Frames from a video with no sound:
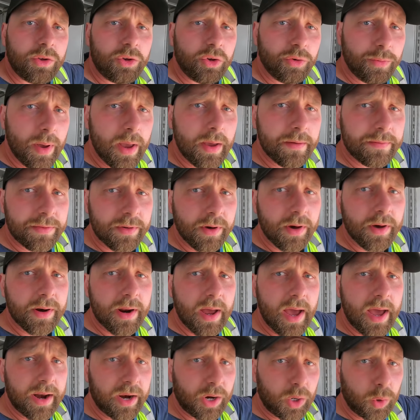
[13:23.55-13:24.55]
You may have
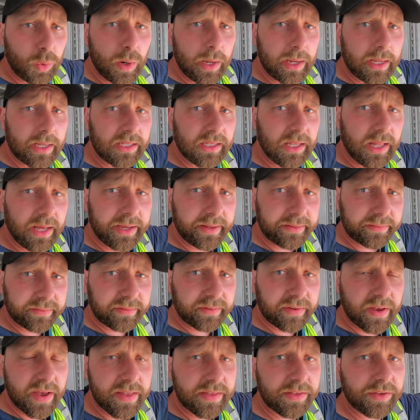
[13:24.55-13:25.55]
thought at a quick
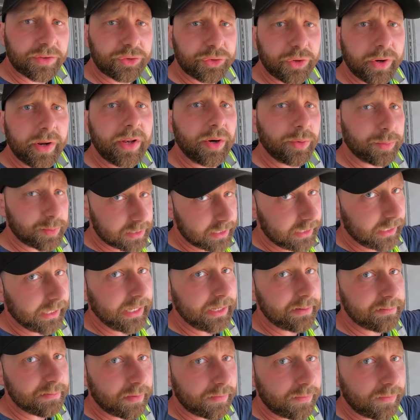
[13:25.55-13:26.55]
glance the trailer was
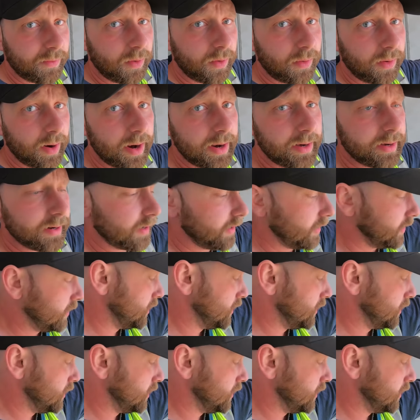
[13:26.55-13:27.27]
clean before, right?